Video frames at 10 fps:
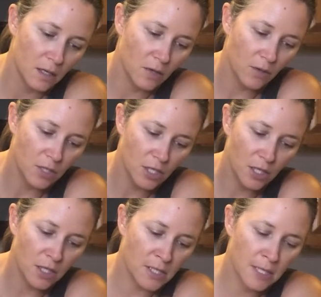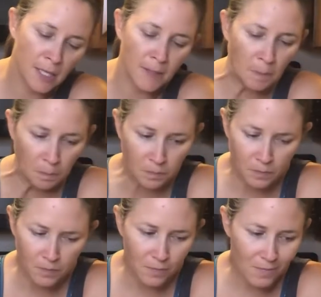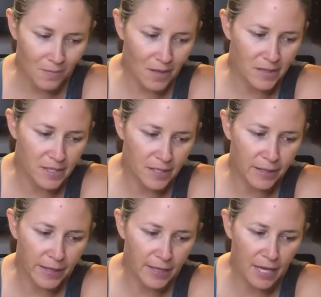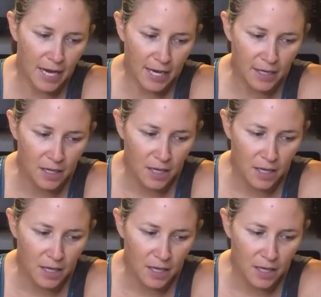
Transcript: green chilies in it. Didn't like that.